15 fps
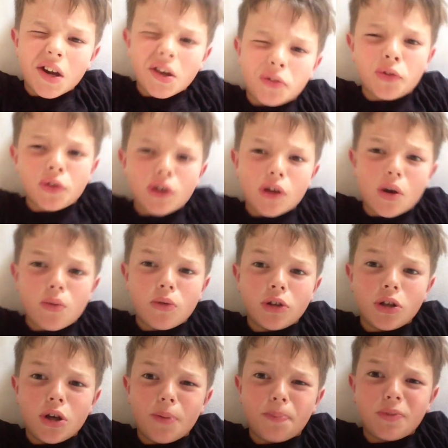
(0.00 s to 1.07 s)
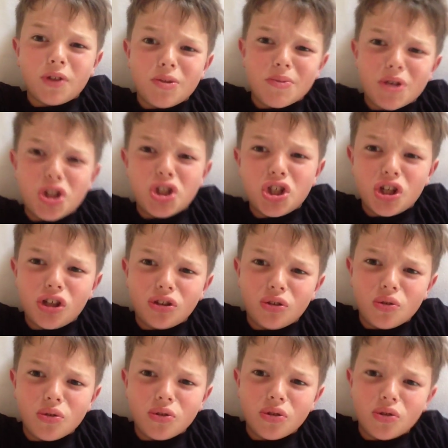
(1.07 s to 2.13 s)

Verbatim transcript: I think I want to update my channel